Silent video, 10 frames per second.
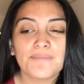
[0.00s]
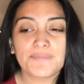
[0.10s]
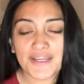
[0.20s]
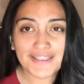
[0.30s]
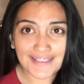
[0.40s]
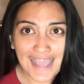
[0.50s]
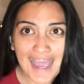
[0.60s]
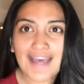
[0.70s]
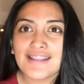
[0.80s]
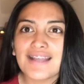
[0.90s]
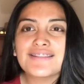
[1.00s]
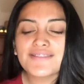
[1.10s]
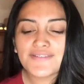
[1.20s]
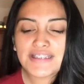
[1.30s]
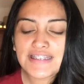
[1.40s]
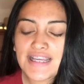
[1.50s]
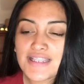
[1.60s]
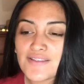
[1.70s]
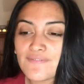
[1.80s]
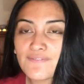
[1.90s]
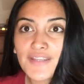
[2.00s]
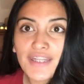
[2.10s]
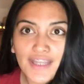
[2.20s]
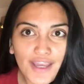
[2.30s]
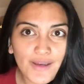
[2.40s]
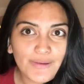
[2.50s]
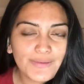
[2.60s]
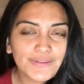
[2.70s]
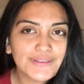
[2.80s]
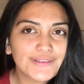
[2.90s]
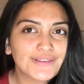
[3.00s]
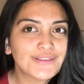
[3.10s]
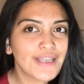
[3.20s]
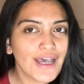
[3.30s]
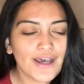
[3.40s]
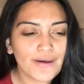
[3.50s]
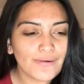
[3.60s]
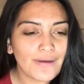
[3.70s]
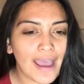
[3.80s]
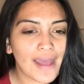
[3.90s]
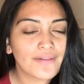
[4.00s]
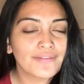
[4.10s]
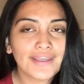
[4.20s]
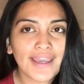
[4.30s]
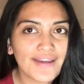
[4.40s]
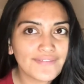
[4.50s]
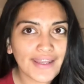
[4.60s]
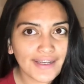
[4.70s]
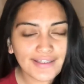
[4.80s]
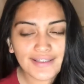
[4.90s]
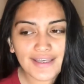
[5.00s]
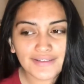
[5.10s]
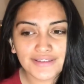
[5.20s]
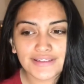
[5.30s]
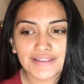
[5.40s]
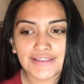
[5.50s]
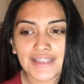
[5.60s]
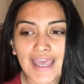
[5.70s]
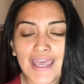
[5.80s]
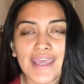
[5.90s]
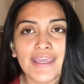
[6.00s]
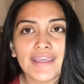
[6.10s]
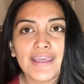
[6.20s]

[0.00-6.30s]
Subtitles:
But yeah, that's for today's video. So I don't think I have anything else to say,